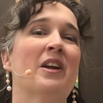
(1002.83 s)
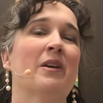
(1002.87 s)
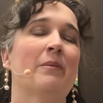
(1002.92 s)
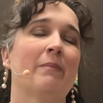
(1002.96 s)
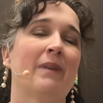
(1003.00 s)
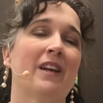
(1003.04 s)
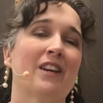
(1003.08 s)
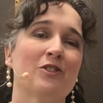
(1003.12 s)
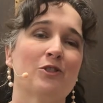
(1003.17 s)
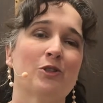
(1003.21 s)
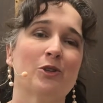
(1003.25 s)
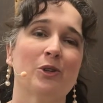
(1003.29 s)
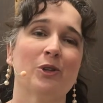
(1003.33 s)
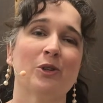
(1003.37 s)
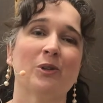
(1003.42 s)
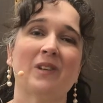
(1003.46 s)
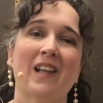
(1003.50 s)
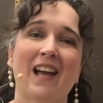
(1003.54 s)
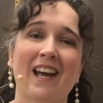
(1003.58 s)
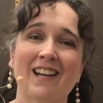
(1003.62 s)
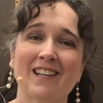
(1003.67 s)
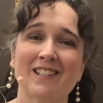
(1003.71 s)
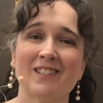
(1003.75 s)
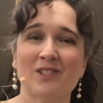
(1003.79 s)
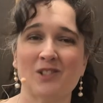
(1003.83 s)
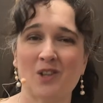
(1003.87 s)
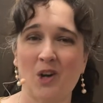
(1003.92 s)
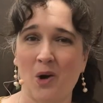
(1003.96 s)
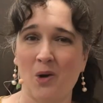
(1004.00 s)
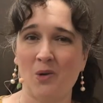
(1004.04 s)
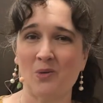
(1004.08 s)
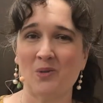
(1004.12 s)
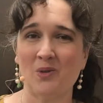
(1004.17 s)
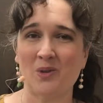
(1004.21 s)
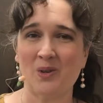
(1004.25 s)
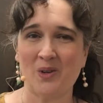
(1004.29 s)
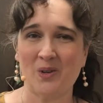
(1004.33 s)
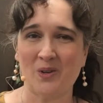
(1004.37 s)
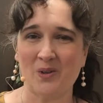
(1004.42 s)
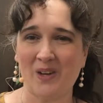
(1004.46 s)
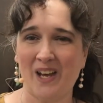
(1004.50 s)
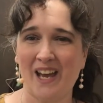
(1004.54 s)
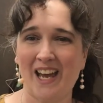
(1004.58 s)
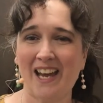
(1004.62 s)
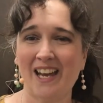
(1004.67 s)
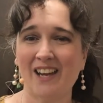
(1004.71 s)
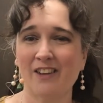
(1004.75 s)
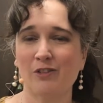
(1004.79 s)
make sure you let us know,
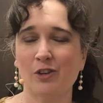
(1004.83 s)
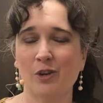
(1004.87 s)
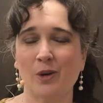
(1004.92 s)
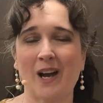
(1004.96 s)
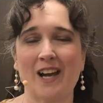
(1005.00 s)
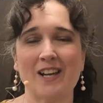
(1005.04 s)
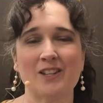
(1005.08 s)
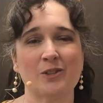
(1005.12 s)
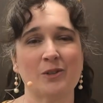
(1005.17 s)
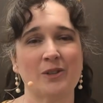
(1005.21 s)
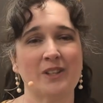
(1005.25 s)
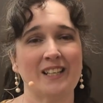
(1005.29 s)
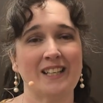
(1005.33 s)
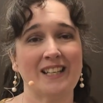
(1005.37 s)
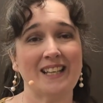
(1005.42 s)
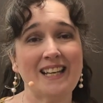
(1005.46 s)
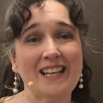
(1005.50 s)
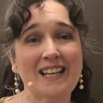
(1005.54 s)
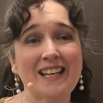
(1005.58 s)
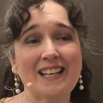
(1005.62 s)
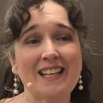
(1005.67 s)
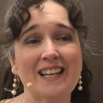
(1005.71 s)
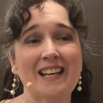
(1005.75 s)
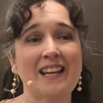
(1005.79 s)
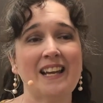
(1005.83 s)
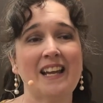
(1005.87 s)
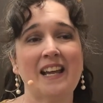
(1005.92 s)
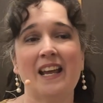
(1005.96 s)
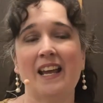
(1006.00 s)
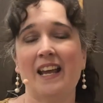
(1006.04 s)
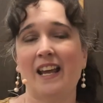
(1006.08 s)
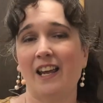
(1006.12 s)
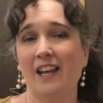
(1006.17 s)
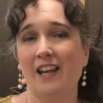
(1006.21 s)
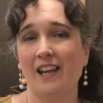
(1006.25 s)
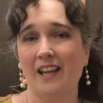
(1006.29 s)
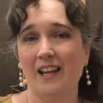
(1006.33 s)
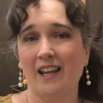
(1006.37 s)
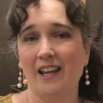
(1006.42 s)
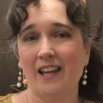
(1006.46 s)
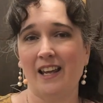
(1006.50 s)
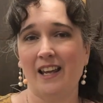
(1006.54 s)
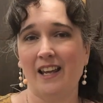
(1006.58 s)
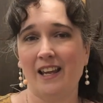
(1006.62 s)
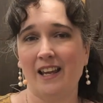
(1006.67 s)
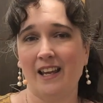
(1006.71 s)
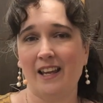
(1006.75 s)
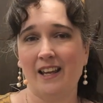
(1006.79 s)
okay? If you guys are in need,
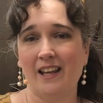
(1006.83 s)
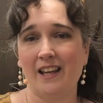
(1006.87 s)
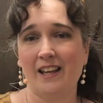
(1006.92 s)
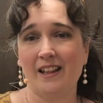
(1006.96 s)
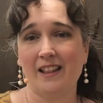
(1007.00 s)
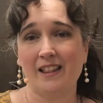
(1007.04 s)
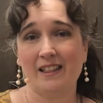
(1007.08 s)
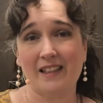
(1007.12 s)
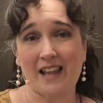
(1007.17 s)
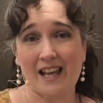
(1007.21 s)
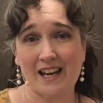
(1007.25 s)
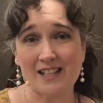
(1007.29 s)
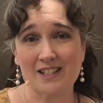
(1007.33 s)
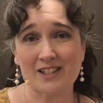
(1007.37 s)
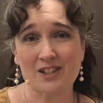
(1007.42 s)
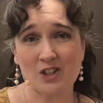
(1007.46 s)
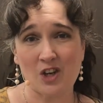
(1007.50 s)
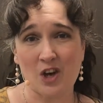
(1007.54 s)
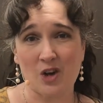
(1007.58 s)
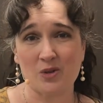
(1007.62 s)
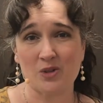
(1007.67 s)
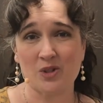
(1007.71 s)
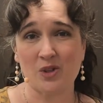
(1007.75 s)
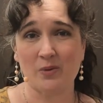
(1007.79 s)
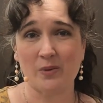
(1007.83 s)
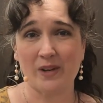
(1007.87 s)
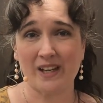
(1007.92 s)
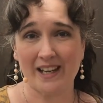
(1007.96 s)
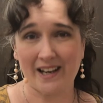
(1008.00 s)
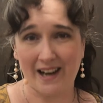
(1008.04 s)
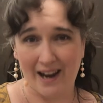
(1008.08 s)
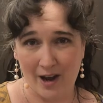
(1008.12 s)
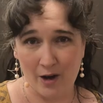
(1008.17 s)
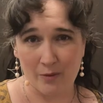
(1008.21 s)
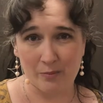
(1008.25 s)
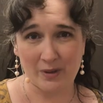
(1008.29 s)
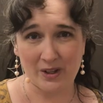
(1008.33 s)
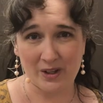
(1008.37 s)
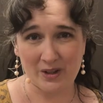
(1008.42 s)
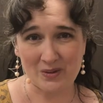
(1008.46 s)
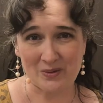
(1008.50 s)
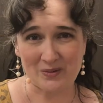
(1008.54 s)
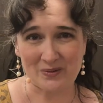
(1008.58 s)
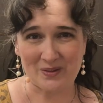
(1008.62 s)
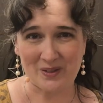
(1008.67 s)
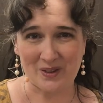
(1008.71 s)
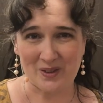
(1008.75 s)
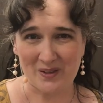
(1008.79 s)
let us know so we can help you,
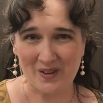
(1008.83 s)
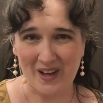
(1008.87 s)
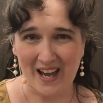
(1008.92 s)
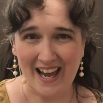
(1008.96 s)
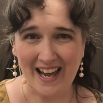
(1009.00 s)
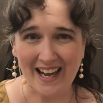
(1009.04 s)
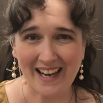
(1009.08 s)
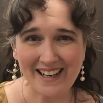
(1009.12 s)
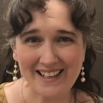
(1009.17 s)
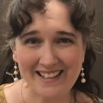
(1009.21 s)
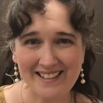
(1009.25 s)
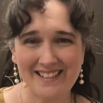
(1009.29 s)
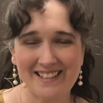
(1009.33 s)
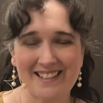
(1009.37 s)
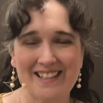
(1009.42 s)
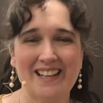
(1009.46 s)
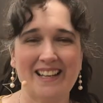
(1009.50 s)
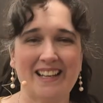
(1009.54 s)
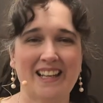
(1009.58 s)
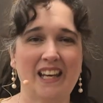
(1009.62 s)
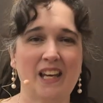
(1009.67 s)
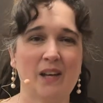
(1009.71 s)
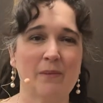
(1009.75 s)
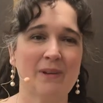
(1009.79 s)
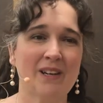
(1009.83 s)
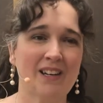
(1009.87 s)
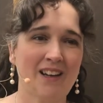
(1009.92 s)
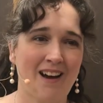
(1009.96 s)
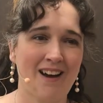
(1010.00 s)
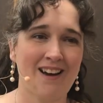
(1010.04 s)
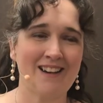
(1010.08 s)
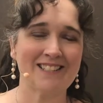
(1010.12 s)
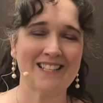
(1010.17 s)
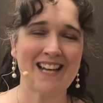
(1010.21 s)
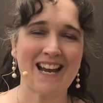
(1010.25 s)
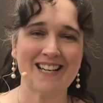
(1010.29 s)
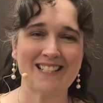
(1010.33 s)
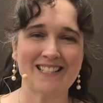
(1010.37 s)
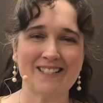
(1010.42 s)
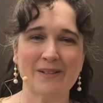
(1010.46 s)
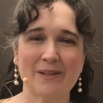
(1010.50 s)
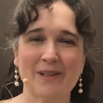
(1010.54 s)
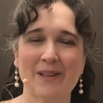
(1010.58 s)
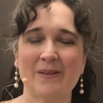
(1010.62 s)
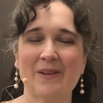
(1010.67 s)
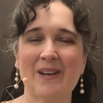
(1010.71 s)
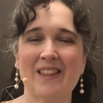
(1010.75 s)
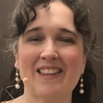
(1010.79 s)
okay? Keep in contact
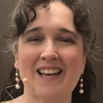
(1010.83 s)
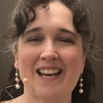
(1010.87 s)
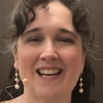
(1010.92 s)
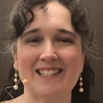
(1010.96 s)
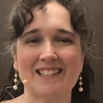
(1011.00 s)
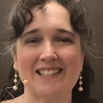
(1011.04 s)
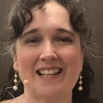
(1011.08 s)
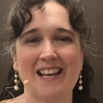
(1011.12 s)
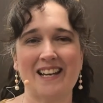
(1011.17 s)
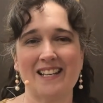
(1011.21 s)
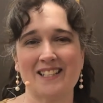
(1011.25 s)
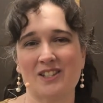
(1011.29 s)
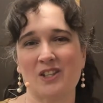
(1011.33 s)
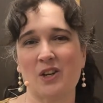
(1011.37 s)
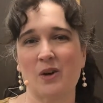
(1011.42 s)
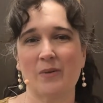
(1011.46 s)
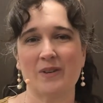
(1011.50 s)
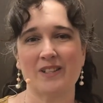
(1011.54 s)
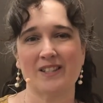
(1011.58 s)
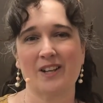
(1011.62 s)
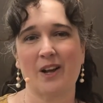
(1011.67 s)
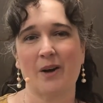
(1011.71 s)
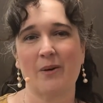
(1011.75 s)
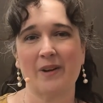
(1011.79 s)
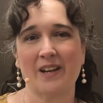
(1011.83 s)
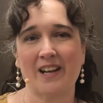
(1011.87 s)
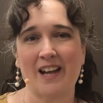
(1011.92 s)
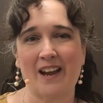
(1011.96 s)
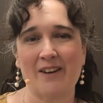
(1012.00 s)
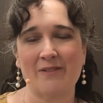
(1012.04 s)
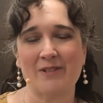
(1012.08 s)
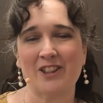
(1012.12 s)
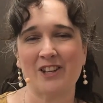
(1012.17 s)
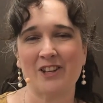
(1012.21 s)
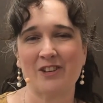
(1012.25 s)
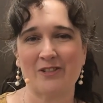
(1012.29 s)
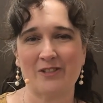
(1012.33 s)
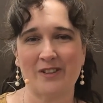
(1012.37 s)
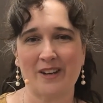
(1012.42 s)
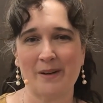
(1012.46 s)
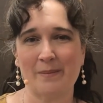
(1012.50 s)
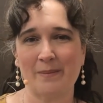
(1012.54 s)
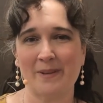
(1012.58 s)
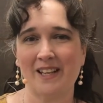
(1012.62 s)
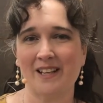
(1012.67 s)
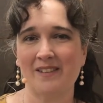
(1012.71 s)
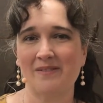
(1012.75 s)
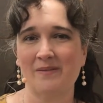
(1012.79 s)
with us. Let us know what's going on with your
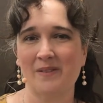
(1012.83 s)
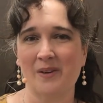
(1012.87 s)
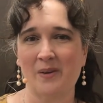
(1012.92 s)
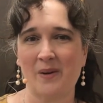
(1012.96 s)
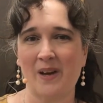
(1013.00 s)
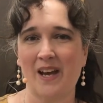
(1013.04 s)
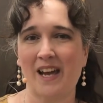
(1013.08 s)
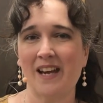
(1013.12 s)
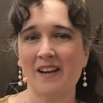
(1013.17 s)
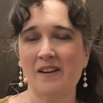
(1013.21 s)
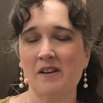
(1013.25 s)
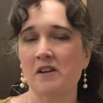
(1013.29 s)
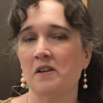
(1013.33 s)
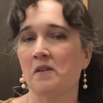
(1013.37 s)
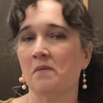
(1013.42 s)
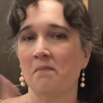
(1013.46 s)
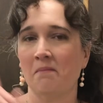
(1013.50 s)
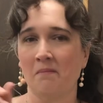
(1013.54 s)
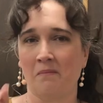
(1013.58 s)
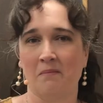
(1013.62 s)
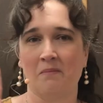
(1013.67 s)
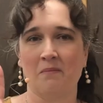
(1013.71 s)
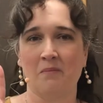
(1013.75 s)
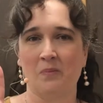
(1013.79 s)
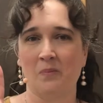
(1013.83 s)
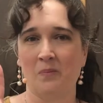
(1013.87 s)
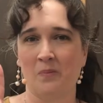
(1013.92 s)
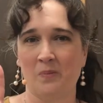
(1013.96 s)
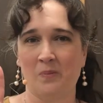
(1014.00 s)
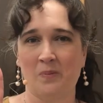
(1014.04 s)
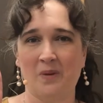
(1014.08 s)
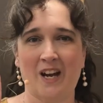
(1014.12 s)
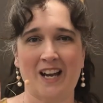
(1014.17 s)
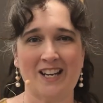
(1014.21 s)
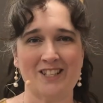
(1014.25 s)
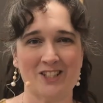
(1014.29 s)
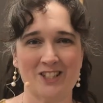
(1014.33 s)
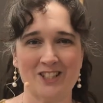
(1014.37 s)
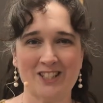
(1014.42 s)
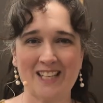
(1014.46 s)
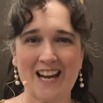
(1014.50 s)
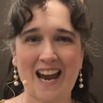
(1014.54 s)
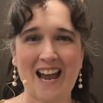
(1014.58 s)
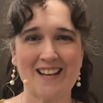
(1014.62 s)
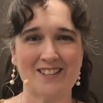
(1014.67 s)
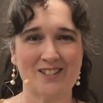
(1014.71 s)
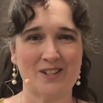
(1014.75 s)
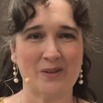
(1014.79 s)
family, okay? Not just
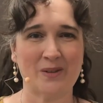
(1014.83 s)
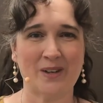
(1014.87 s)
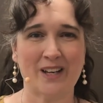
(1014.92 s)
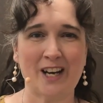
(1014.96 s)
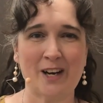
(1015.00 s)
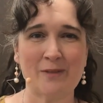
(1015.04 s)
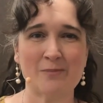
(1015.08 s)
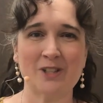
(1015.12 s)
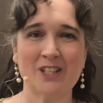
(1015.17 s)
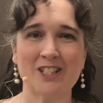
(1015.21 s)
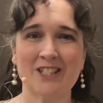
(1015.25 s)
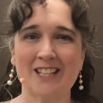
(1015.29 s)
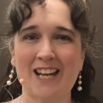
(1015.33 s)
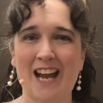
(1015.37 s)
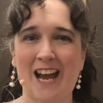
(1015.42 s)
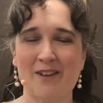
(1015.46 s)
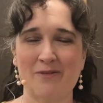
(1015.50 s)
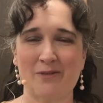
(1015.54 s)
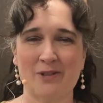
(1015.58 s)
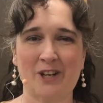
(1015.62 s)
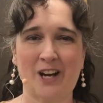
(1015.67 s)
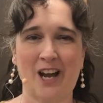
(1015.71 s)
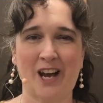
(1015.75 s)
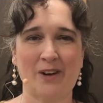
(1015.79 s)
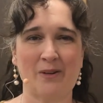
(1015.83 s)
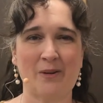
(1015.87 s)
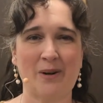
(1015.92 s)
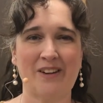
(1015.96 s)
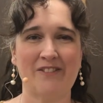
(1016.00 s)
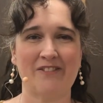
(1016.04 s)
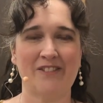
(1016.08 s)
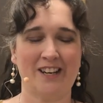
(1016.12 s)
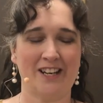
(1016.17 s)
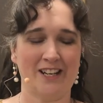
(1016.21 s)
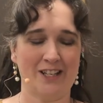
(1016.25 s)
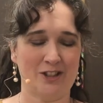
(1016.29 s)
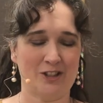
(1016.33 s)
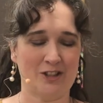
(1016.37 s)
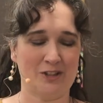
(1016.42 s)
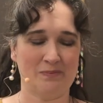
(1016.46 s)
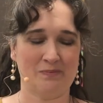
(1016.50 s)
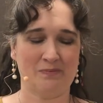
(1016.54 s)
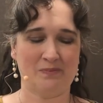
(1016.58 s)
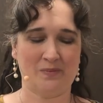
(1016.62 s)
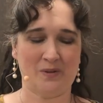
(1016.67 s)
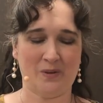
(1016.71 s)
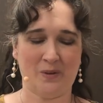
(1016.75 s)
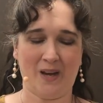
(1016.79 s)
yet. Don't get up just yet. We're not quite finished,
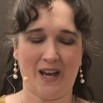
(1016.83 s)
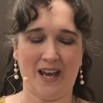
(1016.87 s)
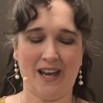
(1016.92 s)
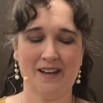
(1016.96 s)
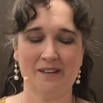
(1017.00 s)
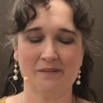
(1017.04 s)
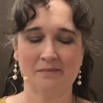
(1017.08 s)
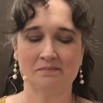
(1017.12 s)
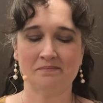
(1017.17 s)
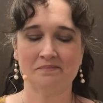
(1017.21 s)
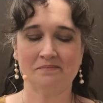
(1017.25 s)
okay?